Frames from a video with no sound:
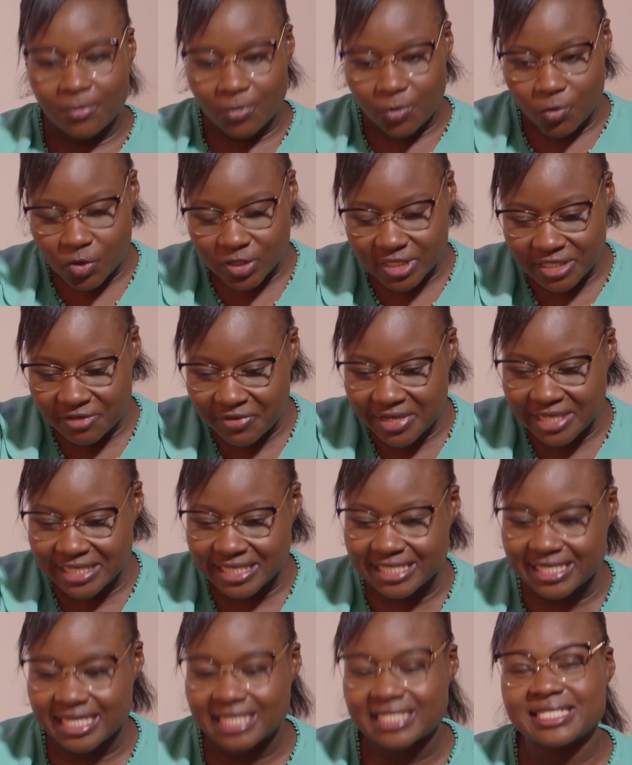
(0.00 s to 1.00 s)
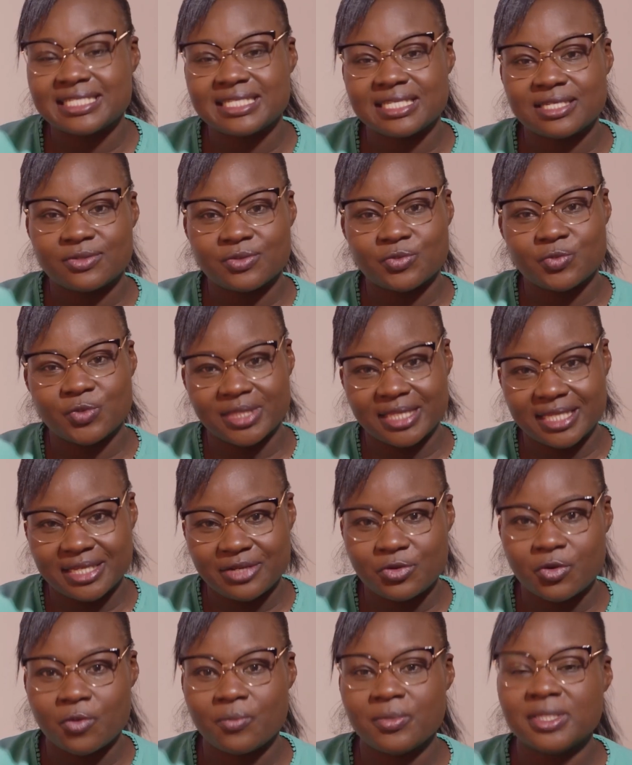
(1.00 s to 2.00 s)
whatever it is that is within
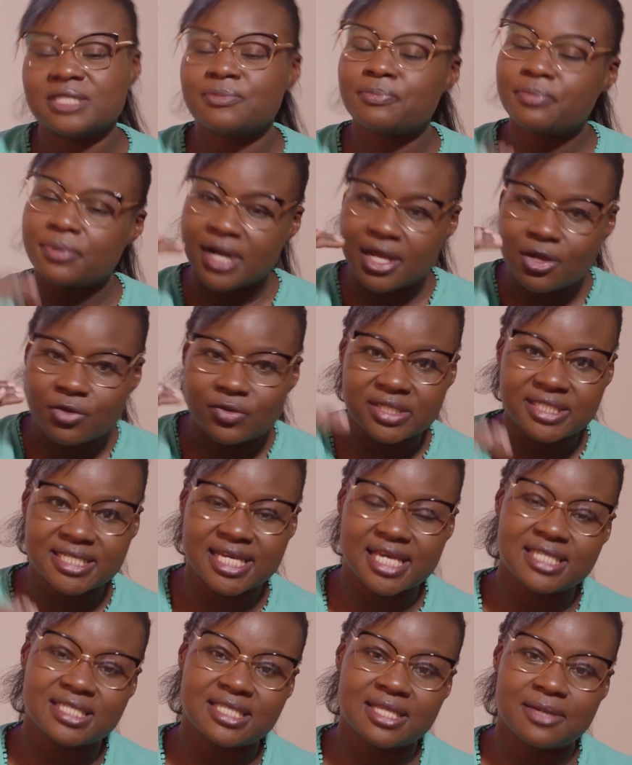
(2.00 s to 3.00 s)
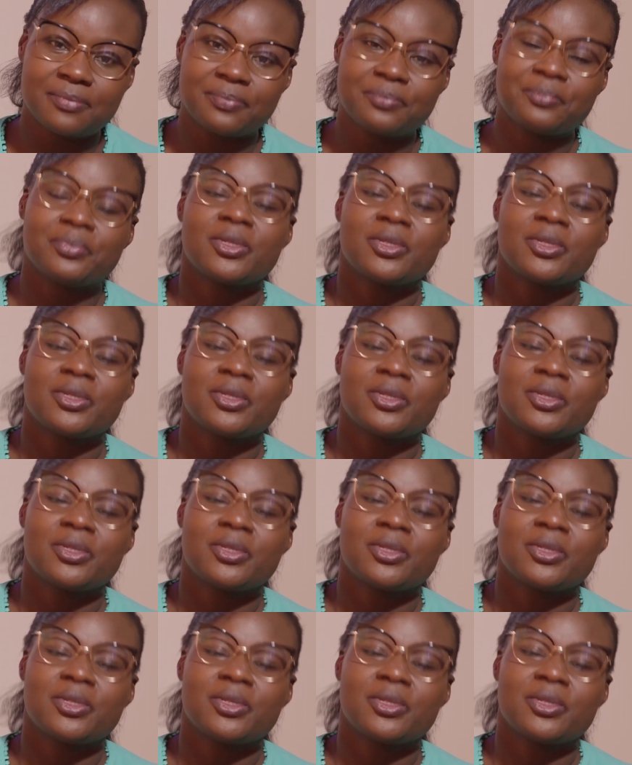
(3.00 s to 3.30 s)
your means, prioritize them,